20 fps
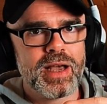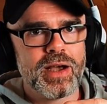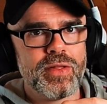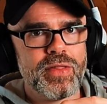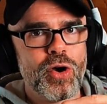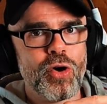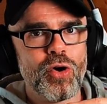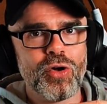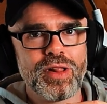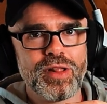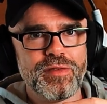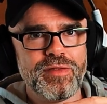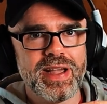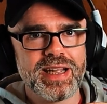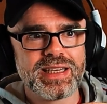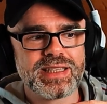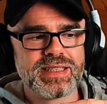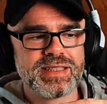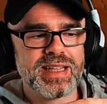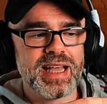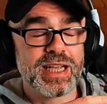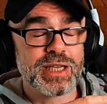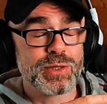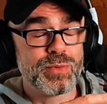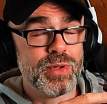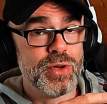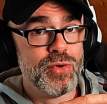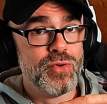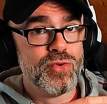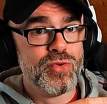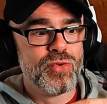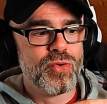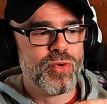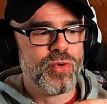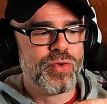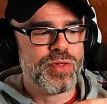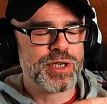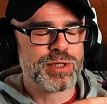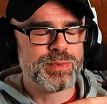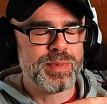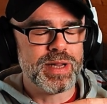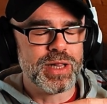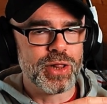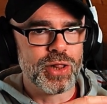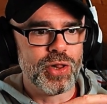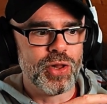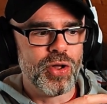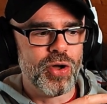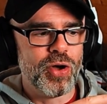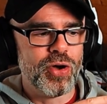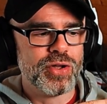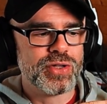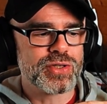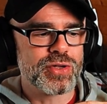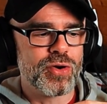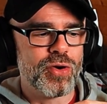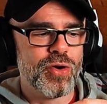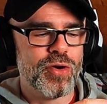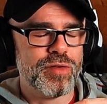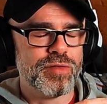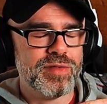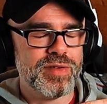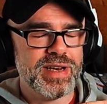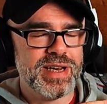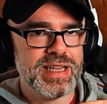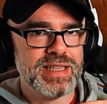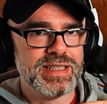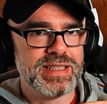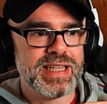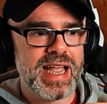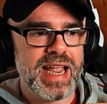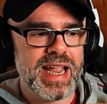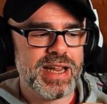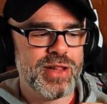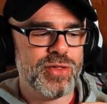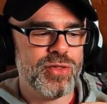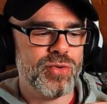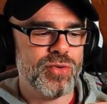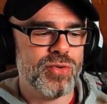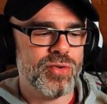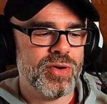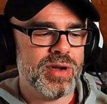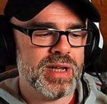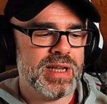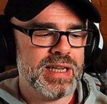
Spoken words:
the Hall effect sticks. We know there's been lots of Nintendo